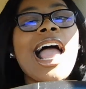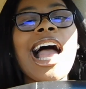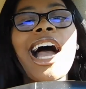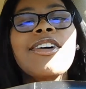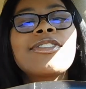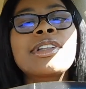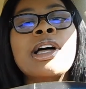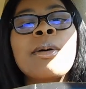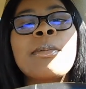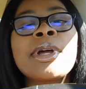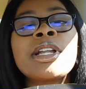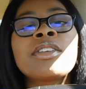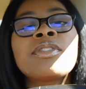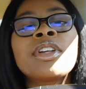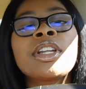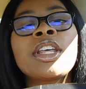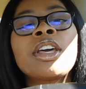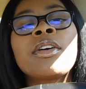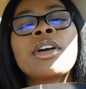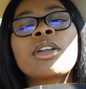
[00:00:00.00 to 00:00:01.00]
have not made a
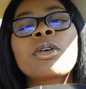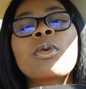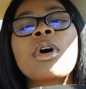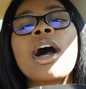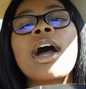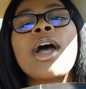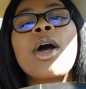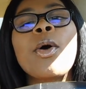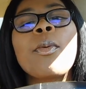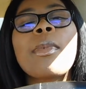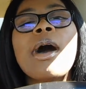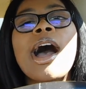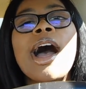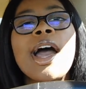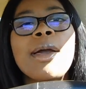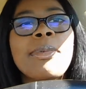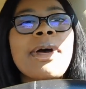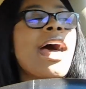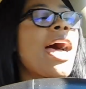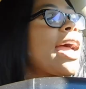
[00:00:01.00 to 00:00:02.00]
video in a while.
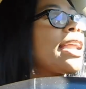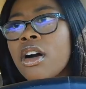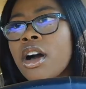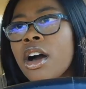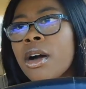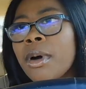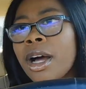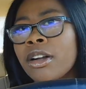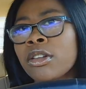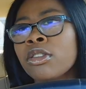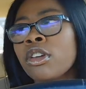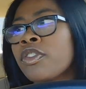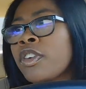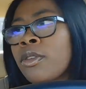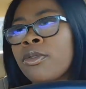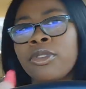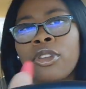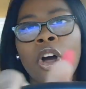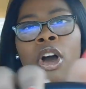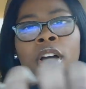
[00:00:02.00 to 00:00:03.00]
My bad. Um, I don't know if
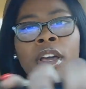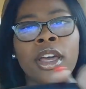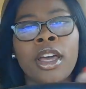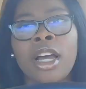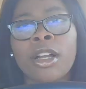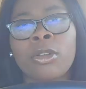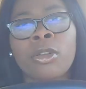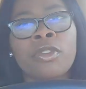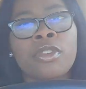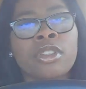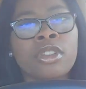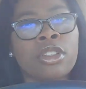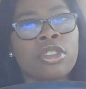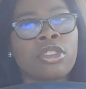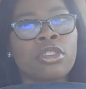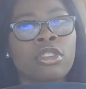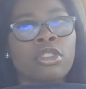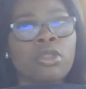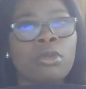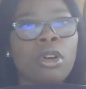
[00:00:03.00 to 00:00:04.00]
I'm vlogging. I don't know if it's gonna
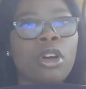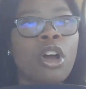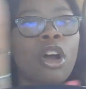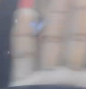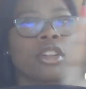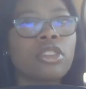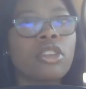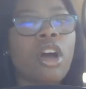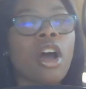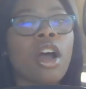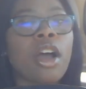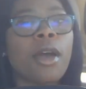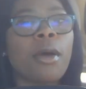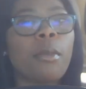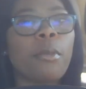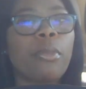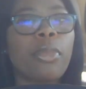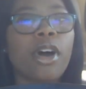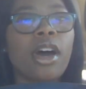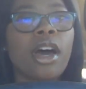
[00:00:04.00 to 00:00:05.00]
turn into a car
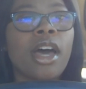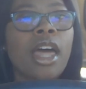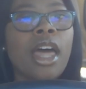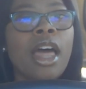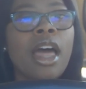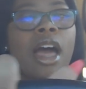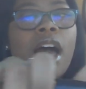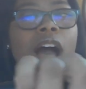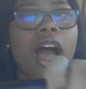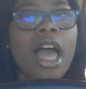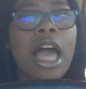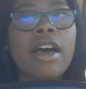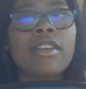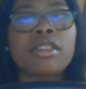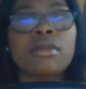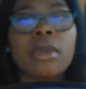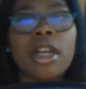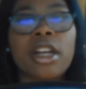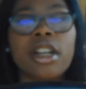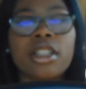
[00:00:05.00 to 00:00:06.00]
talk, but I have
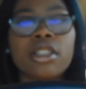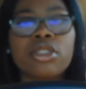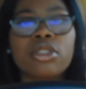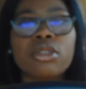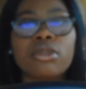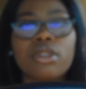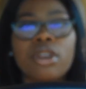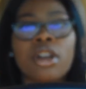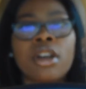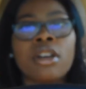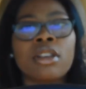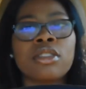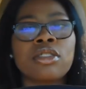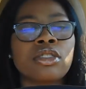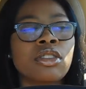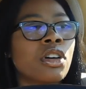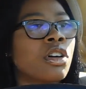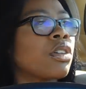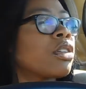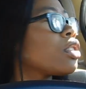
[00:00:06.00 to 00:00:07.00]
some errands to run,
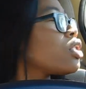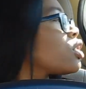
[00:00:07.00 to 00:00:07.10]
so